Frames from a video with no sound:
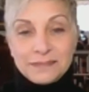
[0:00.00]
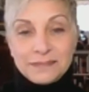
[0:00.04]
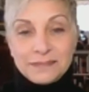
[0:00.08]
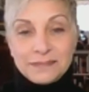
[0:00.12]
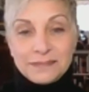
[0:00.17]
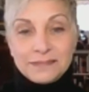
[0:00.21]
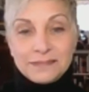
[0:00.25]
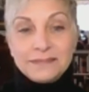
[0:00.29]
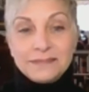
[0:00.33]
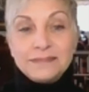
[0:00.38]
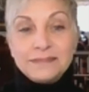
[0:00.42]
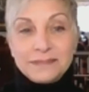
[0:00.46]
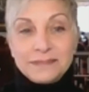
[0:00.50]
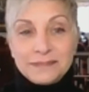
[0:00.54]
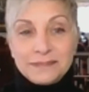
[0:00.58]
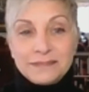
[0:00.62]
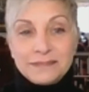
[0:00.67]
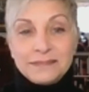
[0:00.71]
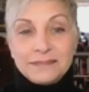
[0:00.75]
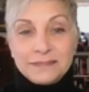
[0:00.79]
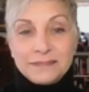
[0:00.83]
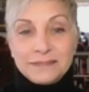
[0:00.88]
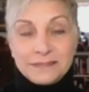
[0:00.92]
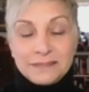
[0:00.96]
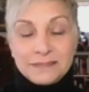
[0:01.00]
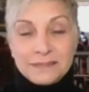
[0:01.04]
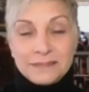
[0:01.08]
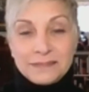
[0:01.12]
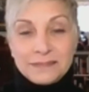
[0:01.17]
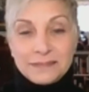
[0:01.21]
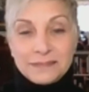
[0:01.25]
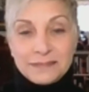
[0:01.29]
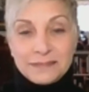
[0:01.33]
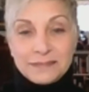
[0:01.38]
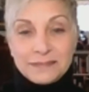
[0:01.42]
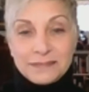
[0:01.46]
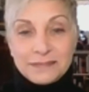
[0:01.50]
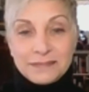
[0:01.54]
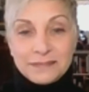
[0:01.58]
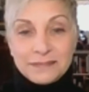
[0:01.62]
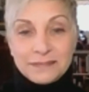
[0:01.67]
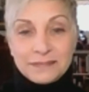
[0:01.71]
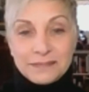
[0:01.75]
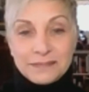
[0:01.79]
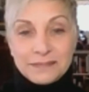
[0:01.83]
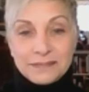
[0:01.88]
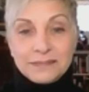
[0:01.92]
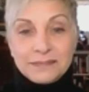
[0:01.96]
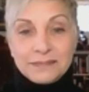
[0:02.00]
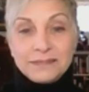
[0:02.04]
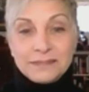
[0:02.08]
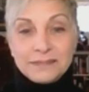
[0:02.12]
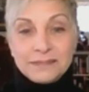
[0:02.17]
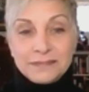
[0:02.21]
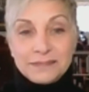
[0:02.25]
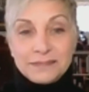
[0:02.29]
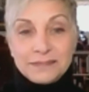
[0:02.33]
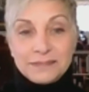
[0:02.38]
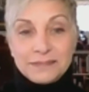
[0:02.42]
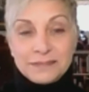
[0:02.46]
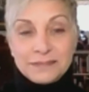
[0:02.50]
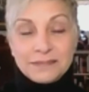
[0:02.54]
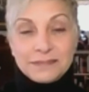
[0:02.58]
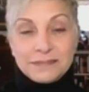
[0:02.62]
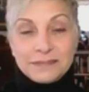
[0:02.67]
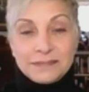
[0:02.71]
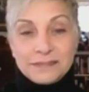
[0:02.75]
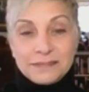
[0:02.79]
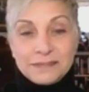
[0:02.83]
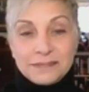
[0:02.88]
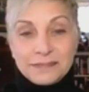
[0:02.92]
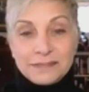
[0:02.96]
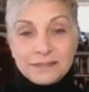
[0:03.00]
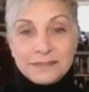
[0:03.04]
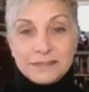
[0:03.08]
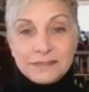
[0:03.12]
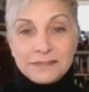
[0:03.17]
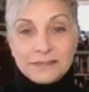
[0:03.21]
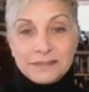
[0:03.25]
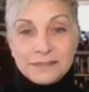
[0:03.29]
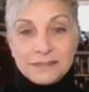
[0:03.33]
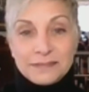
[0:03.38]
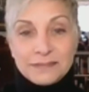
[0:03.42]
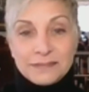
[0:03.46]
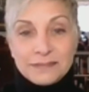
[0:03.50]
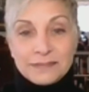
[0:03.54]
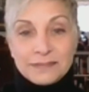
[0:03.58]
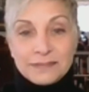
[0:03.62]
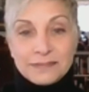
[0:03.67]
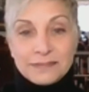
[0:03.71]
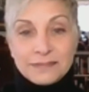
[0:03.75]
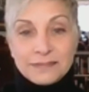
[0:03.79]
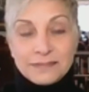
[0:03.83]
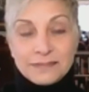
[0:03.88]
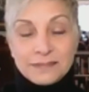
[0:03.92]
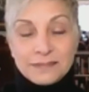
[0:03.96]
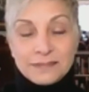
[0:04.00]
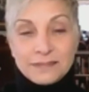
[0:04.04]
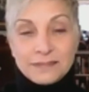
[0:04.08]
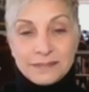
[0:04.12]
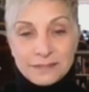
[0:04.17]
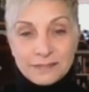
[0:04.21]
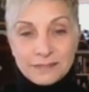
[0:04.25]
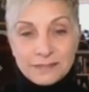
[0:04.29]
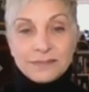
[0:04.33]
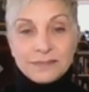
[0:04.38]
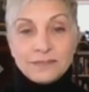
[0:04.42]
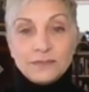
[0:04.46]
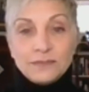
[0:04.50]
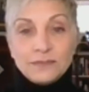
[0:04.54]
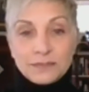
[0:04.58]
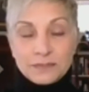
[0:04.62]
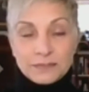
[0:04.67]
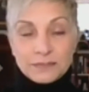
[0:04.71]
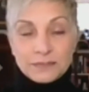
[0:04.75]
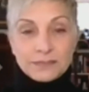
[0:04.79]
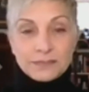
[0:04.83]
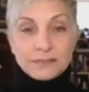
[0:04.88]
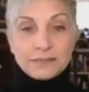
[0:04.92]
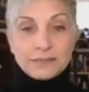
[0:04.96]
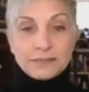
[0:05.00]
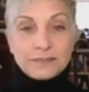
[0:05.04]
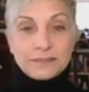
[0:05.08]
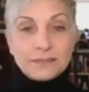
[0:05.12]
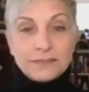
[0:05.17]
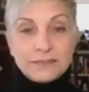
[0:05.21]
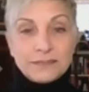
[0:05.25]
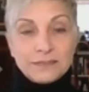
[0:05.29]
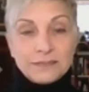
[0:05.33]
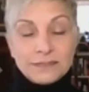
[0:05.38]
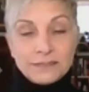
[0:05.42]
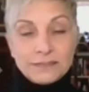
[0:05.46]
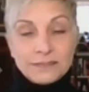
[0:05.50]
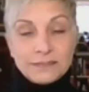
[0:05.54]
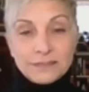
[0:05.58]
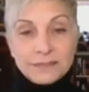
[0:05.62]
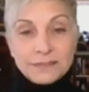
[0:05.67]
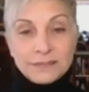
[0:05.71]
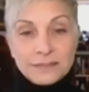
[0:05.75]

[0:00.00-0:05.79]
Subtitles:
[no speech]